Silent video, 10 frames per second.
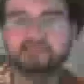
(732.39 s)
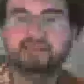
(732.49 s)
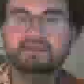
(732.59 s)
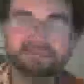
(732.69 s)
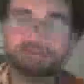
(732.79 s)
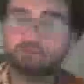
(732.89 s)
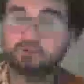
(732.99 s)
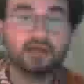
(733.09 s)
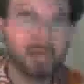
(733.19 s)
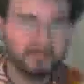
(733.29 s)
These were
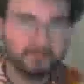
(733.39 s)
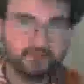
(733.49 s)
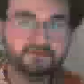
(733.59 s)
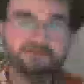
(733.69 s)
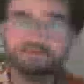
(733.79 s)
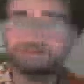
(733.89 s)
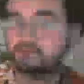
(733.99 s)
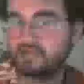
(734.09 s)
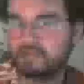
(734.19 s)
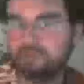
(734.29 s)
commoners, these were
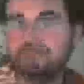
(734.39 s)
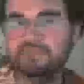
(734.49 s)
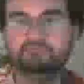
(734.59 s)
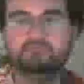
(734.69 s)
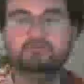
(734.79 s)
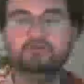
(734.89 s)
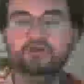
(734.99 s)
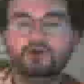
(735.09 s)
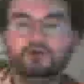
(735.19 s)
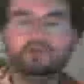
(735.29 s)
common people
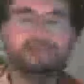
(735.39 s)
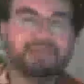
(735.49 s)
who came